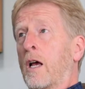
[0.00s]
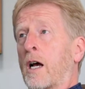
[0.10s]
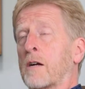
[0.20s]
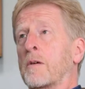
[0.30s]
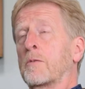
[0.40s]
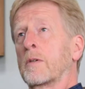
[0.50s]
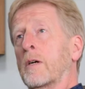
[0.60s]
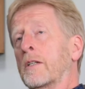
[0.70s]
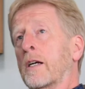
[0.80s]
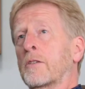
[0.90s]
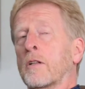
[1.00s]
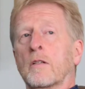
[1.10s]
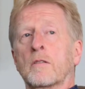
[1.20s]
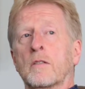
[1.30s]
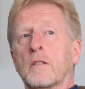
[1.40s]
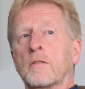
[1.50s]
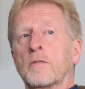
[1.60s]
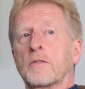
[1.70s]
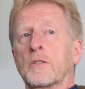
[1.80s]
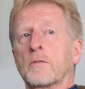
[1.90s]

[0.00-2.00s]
I can remember we went down to London for a